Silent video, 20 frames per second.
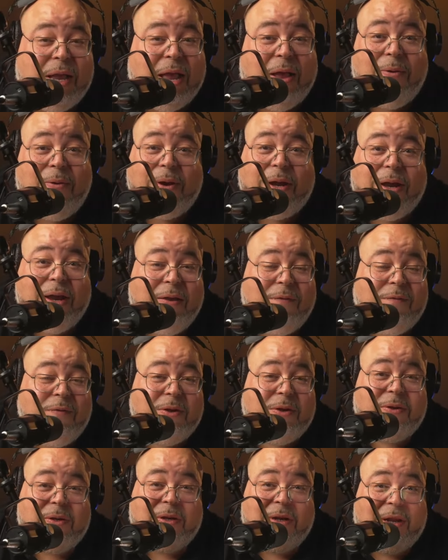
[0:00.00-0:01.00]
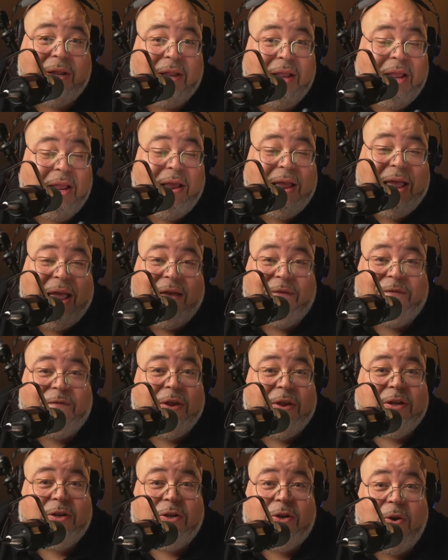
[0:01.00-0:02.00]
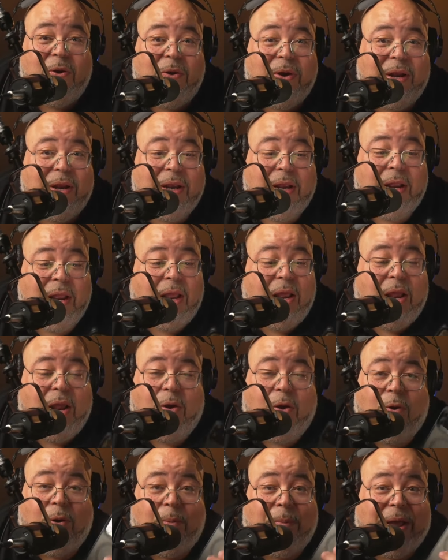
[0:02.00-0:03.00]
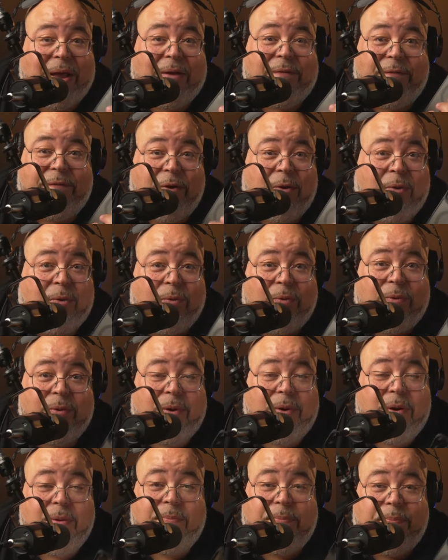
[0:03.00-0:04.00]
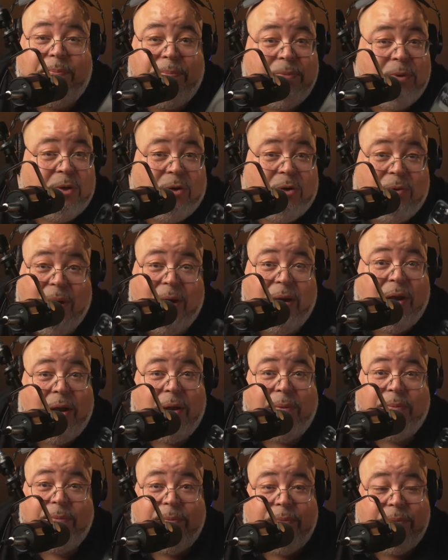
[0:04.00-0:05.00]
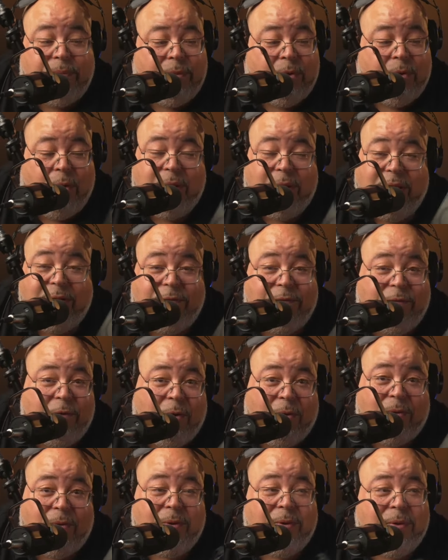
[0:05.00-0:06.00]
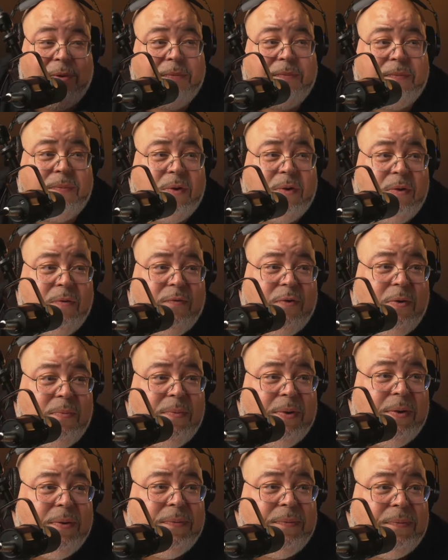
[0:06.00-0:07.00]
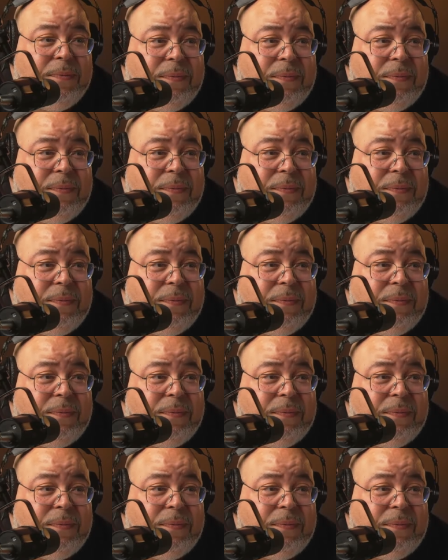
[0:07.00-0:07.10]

I don't care if it's the FX30 or my phone, straight up, or this phone. You feel me?